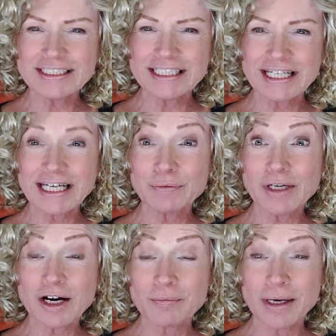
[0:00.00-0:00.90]
Today we
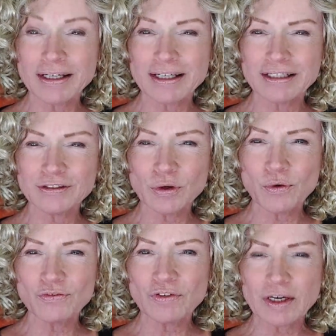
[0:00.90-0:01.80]
are making
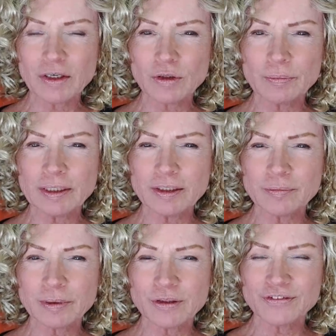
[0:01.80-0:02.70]
no-fail peanut
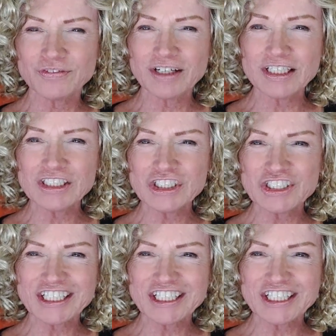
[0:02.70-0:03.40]
butter fudge.